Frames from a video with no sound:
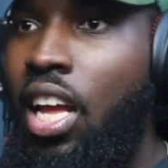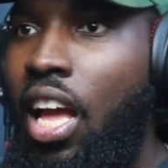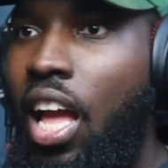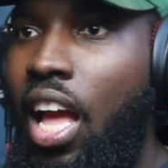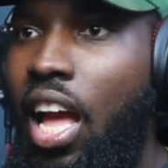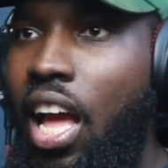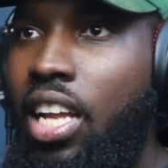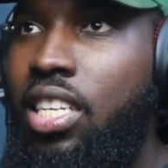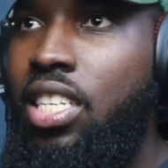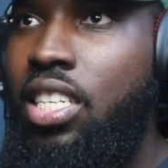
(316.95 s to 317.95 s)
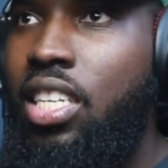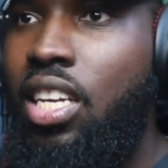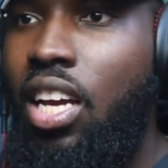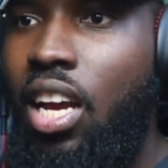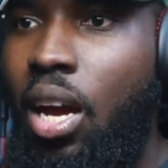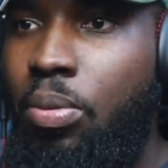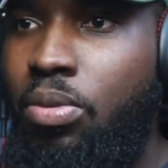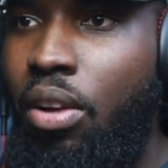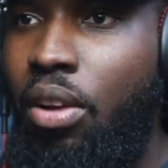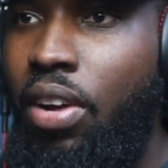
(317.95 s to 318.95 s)
And I'm trying to
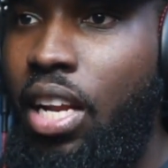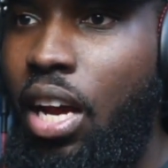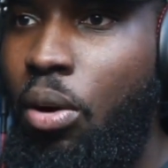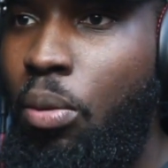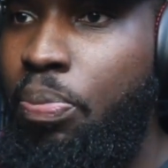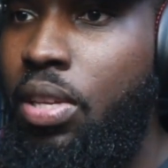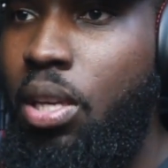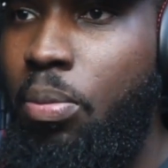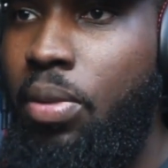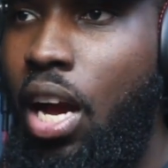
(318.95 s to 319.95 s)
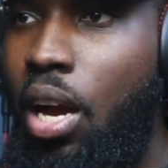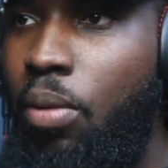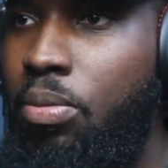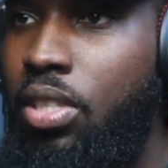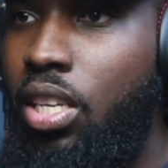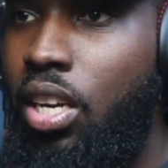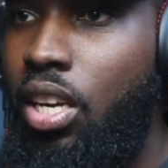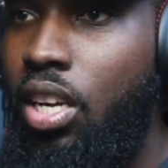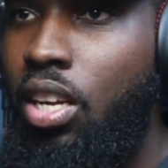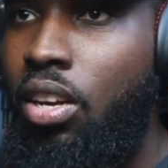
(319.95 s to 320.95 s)
find that. Please tell me that album is here.
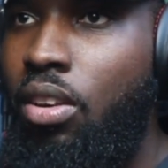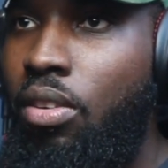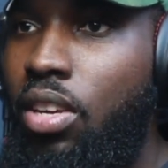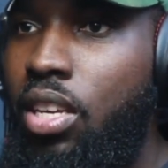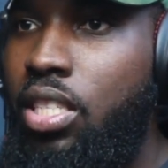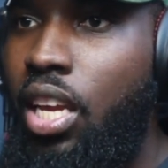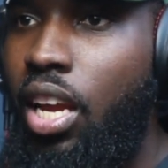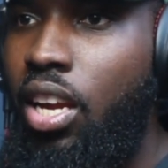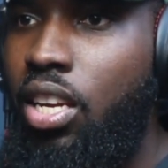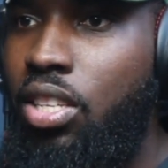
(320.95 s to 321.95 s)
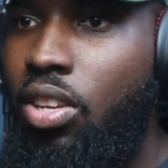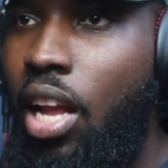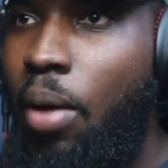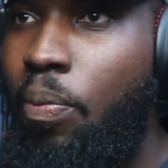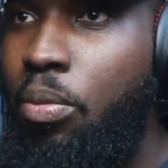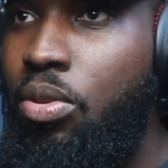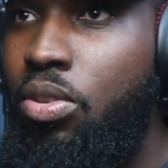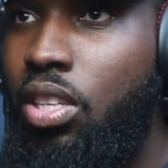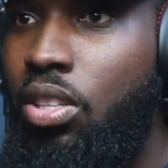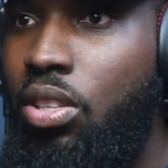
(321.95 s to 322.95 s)
Is it here? It's on Apple Music
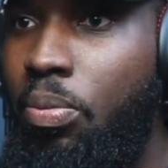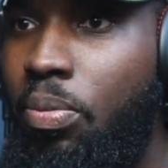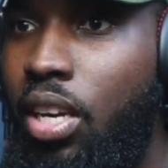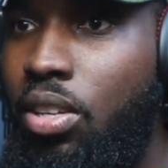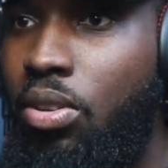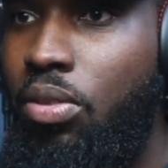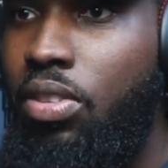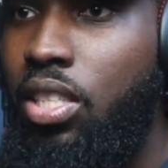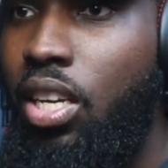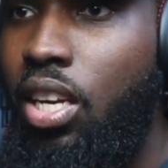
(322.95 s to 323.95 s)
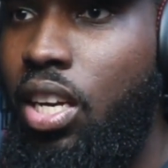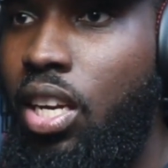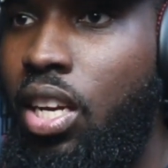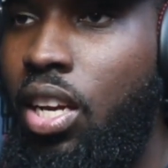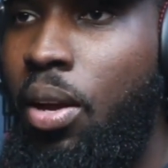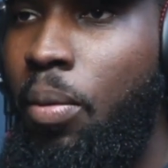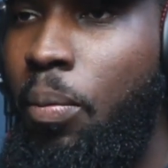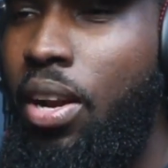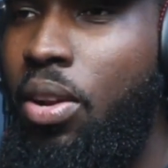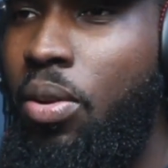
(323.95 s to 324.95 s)
though, but I don't know if it's here. But
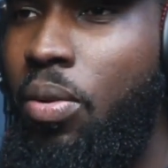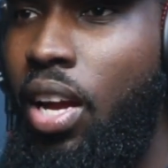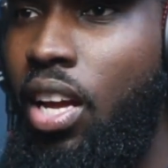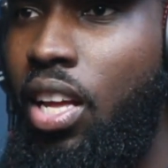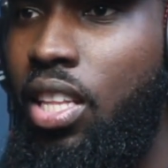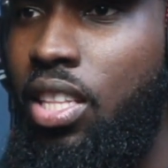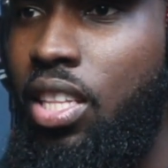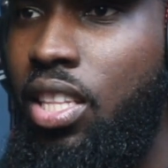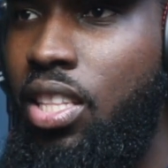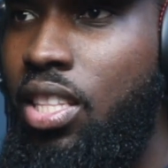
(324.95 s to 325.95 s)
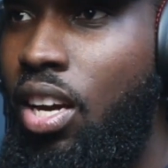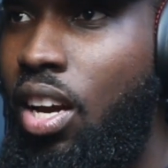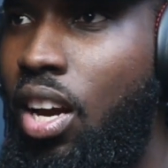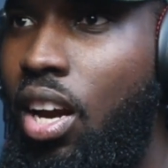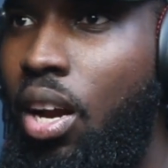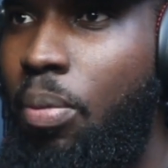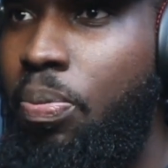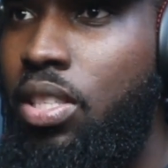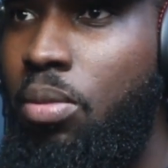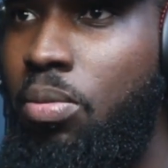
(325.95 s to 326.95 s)
anyway, ah, oh, please
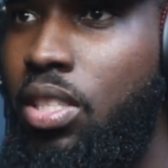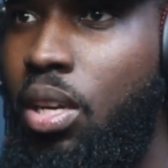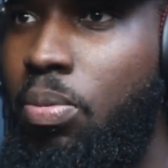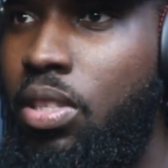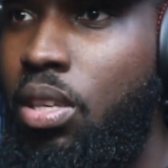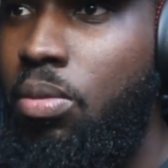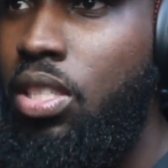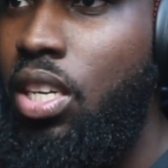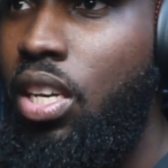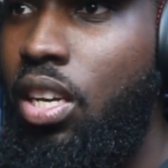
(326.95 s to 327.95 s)
tell me it's here. Please tell me it's here.